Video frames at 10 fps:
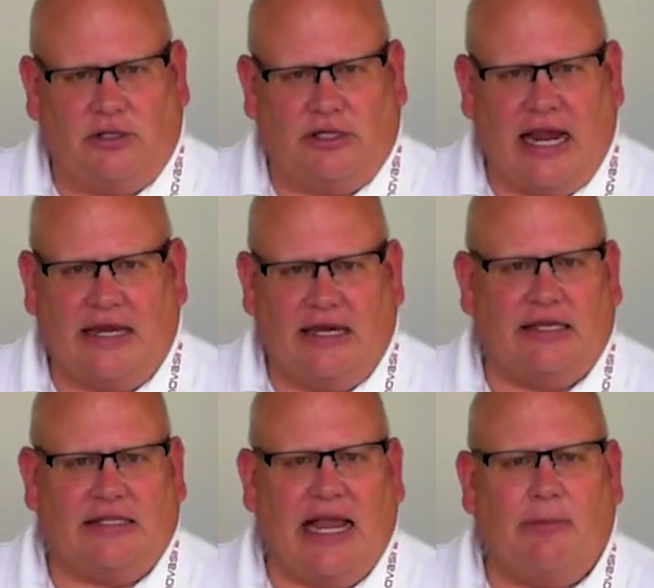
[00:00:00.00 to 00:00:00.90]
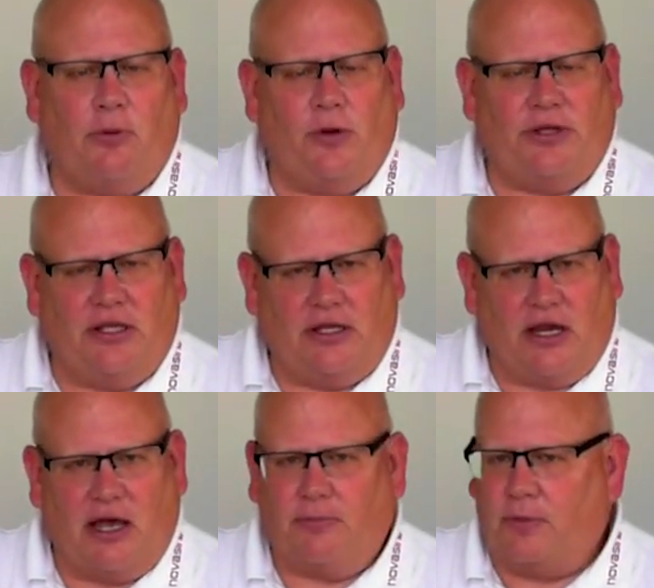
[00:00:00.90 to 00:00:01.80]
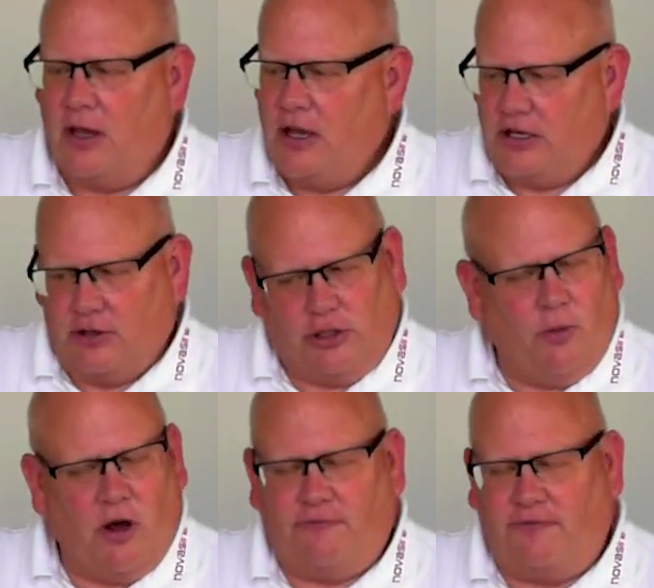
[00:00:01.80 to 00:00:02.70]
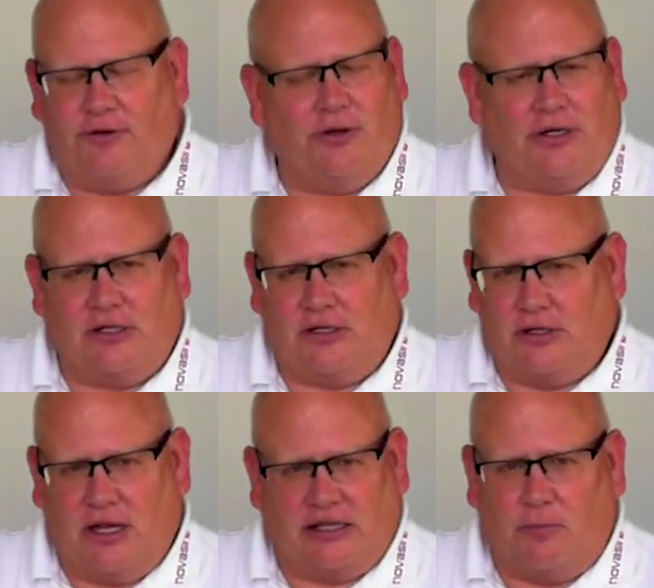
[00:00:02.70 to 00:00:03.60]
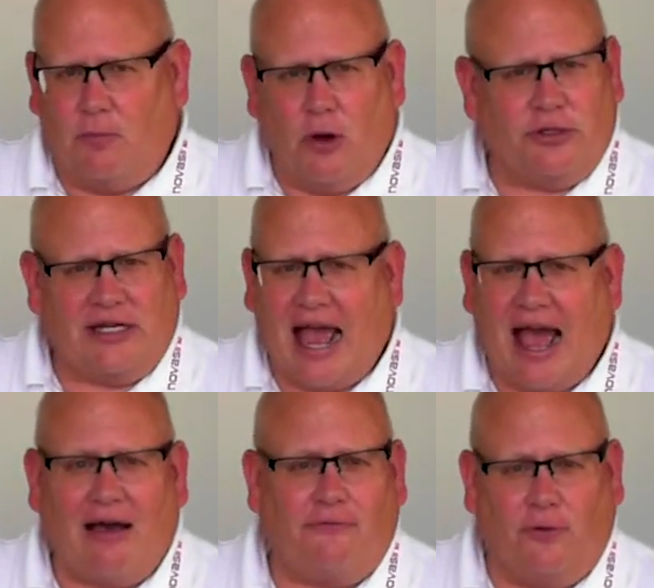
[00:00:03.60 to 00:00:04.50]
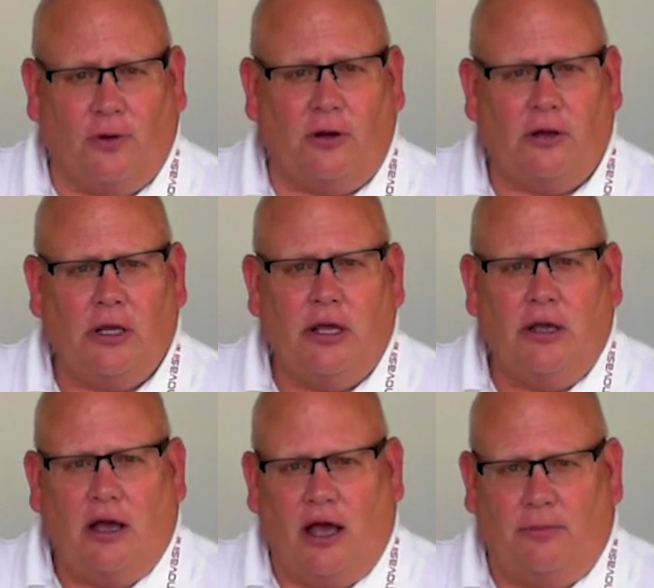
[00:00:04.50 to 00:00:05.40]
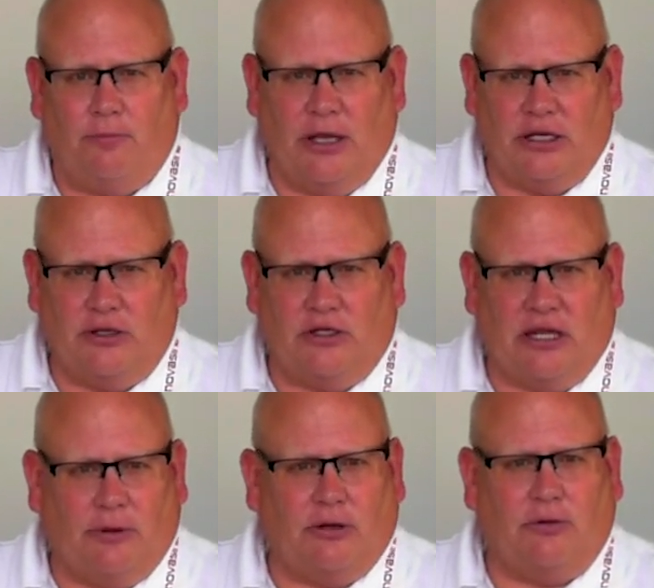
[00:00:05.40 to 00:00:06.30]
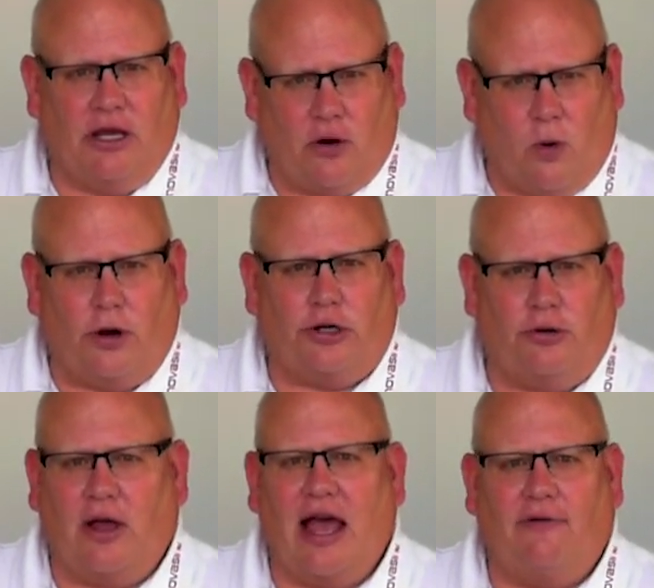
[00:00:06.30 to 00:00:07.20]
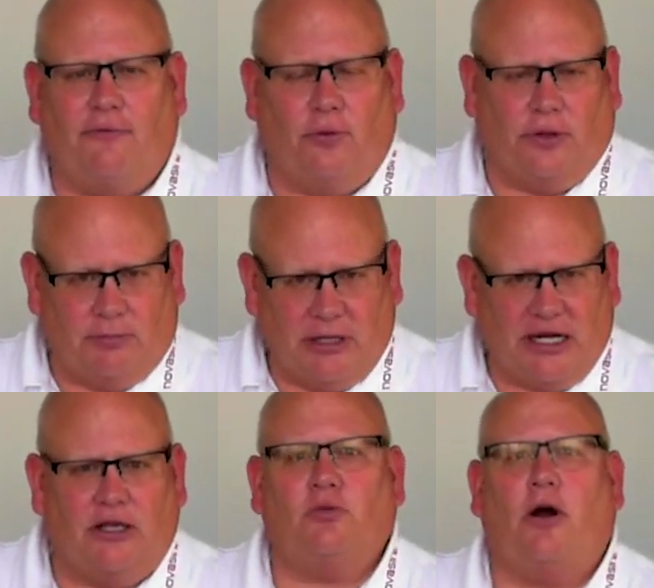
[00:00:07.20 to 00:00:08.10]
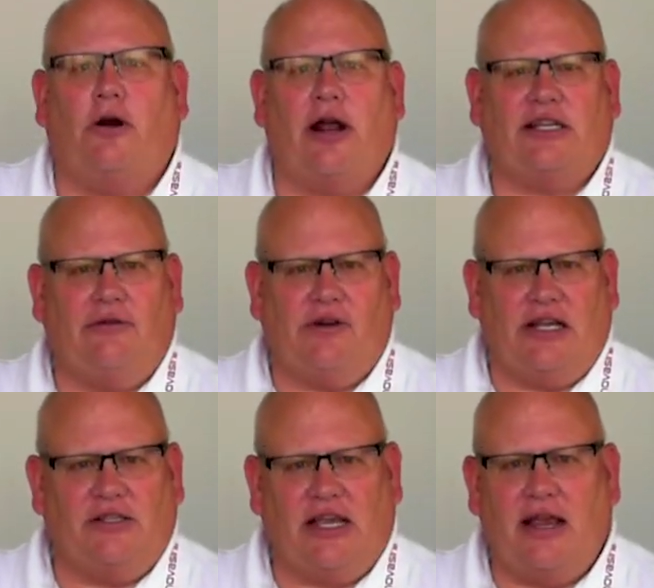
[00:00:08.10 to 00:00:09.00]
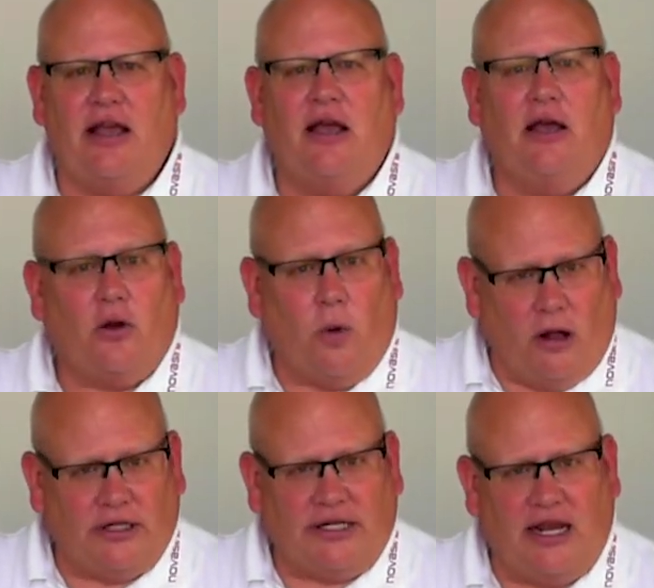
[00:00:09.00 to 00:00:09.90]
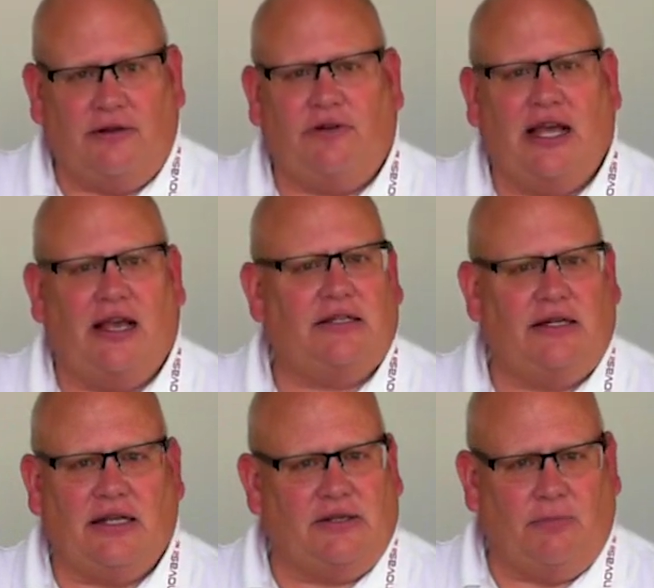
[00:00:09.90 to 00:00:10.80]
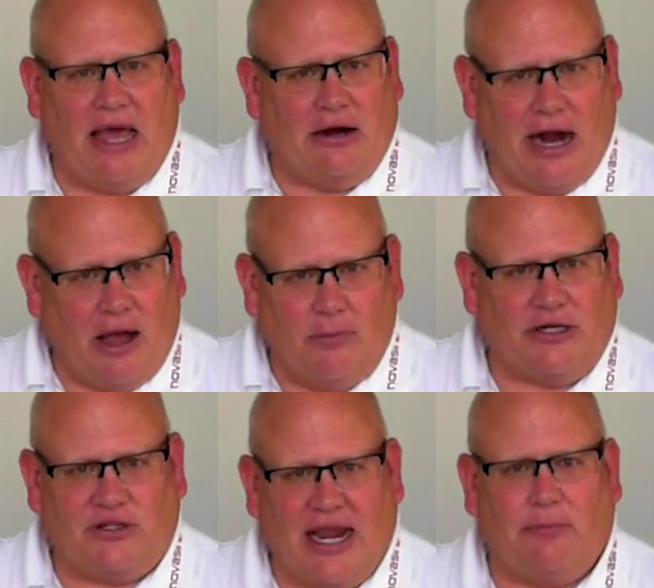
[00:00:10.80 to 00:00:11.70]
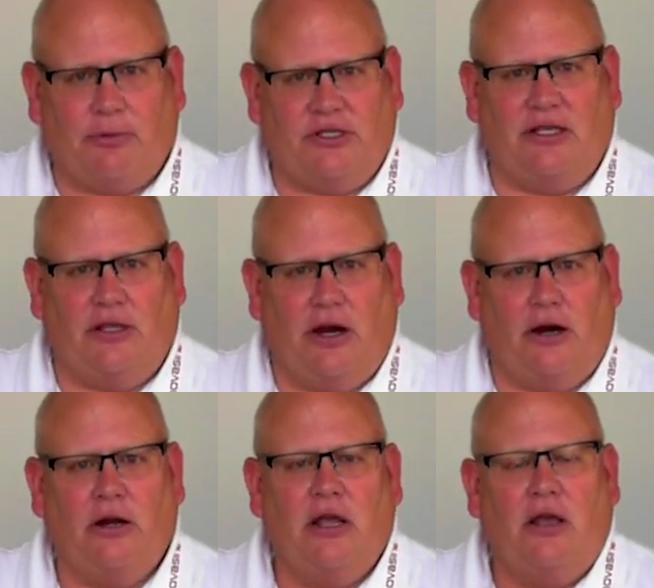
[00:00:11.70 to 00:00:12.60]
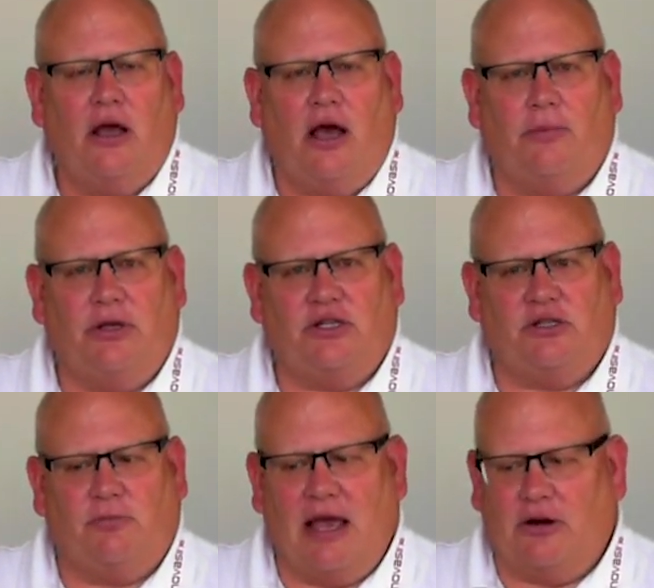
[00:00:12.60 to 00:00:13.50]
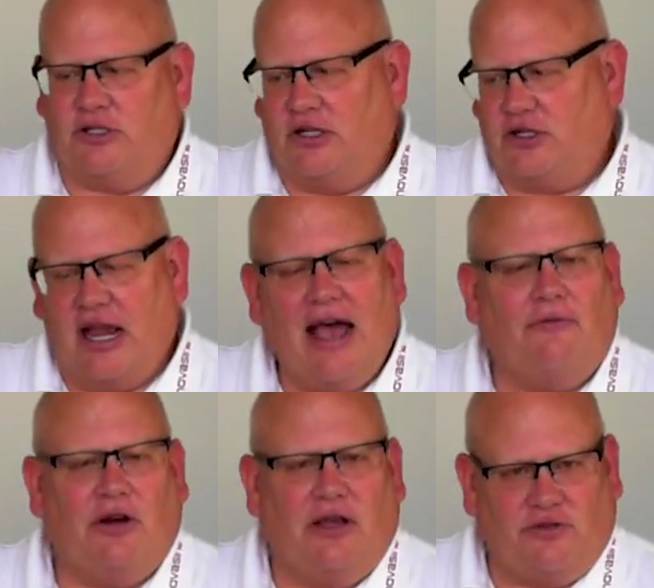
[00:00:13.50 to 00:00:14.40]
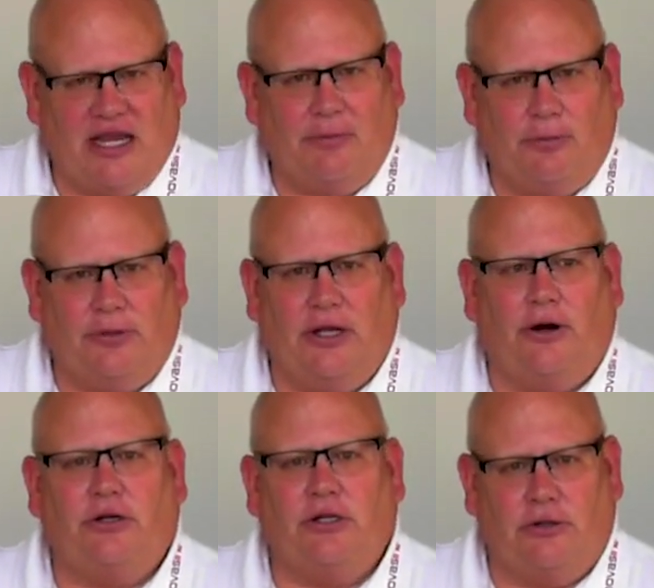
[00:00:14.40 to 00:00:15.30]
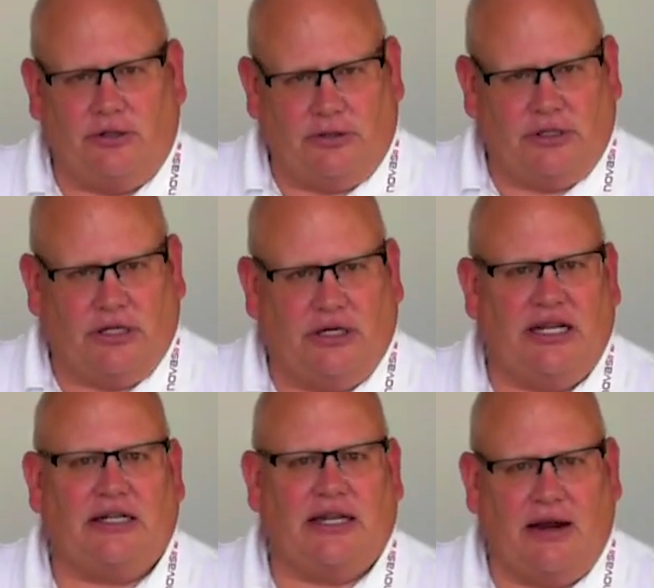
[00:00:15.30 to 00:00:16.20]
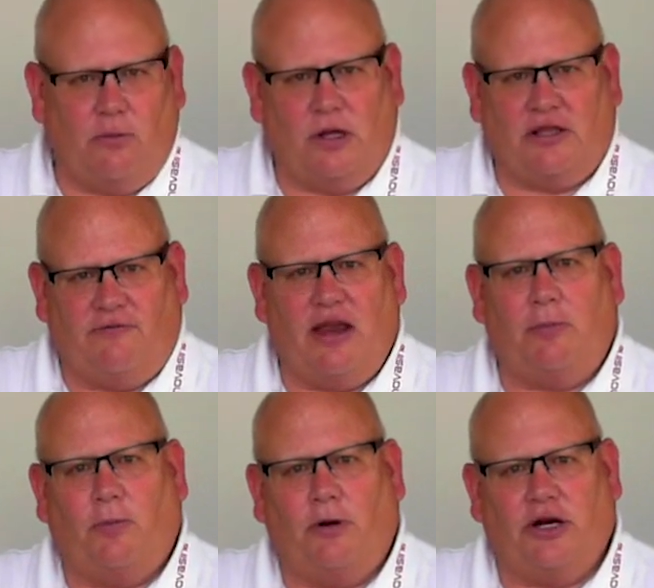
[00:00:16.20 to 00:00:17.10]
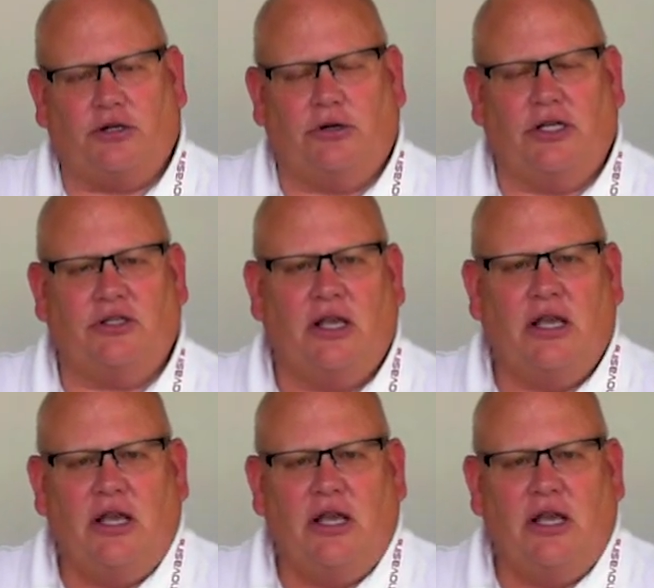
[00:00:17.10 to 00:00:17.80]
taking a sample within the cup, you only want to fill it at the most half full, but typically a quarter to a half full. And because water activity is a qualitative test, it doesn't matter how much sample's in there. It just matters that you have enough sample in there to dictate what the vapor pressure is.